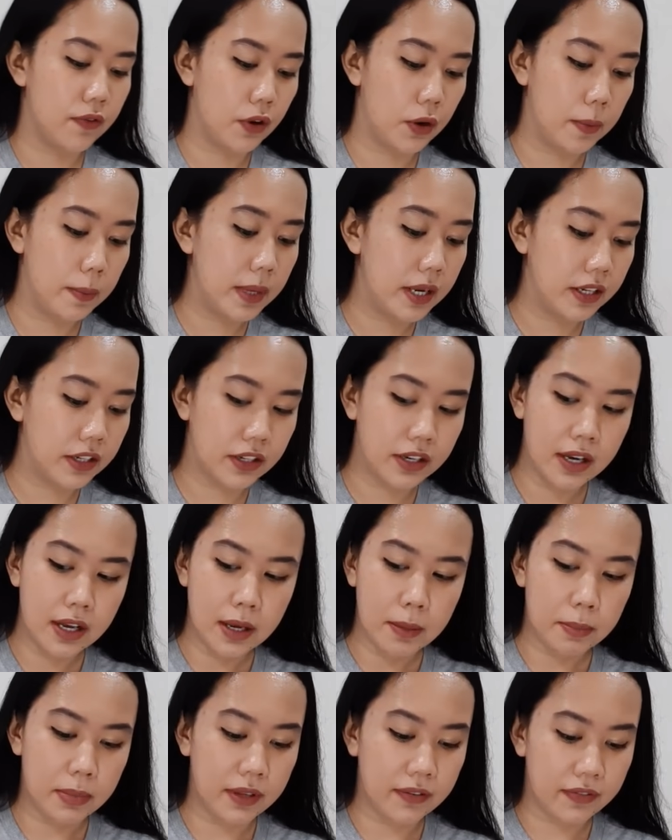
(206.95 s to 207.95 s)
very
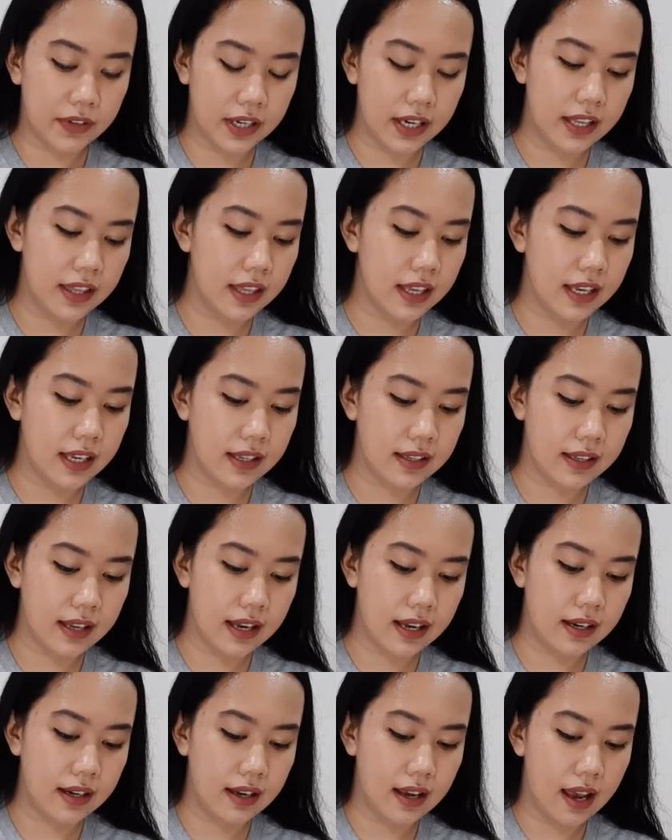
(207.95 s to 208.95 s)
much. But the funny thing is
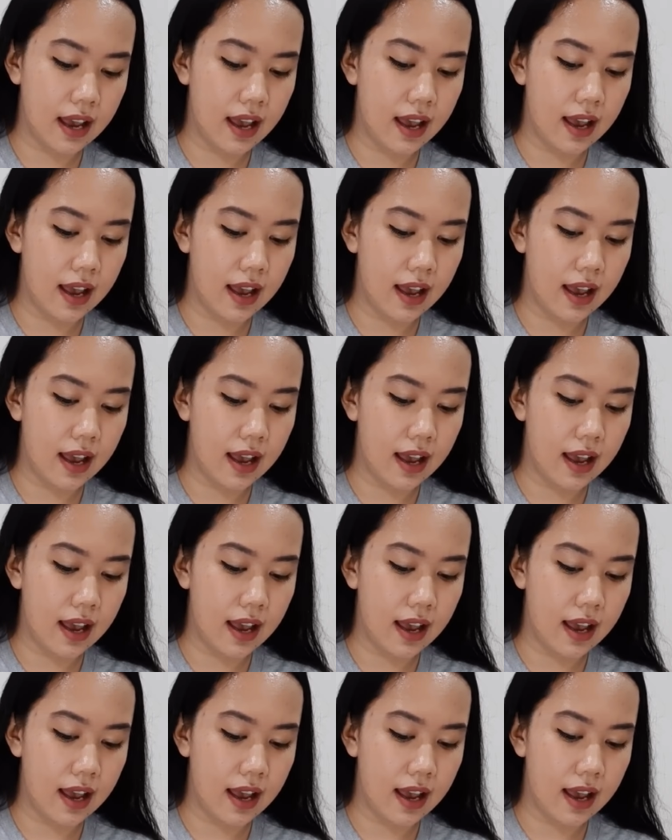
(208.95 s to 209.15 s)
that